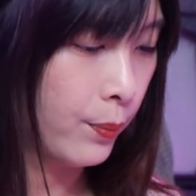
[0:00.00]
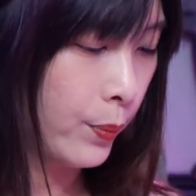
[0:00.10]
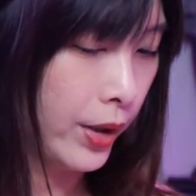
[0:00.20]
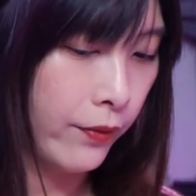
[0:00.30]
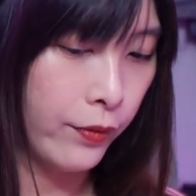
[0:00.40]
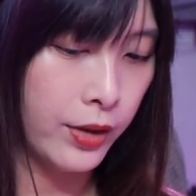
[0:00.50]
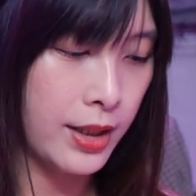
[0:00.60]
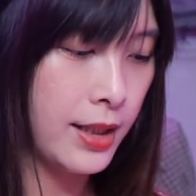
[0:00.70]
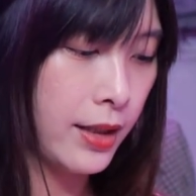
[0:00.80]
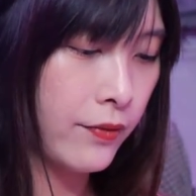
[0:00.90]
But for the
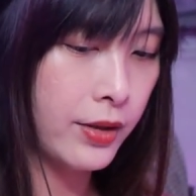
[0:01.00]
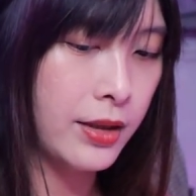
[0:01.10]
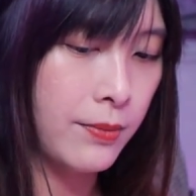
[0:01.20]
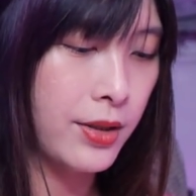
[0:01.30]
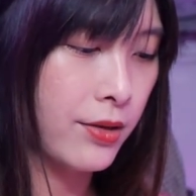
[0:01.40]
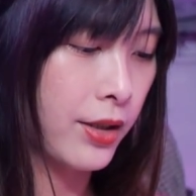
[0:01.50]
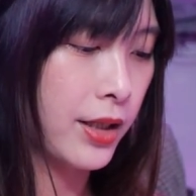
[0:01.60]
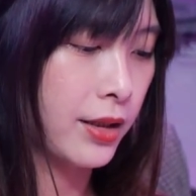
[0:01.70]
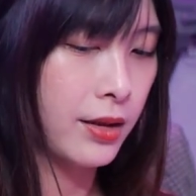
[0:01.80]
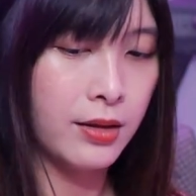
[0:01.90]
sake of the
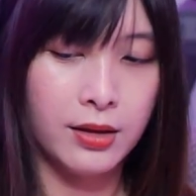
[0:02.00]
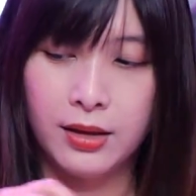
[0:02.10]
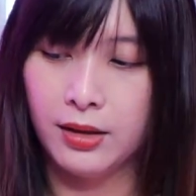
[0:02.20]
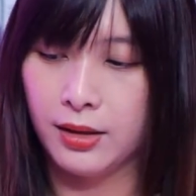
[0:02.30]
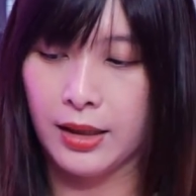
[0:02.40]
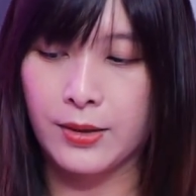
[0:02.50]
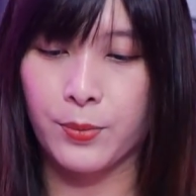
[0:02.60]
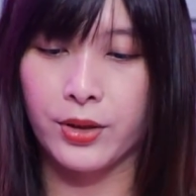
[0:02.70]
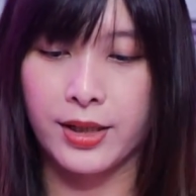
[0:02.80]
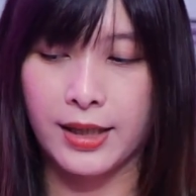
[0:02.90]
demonstration, let's put a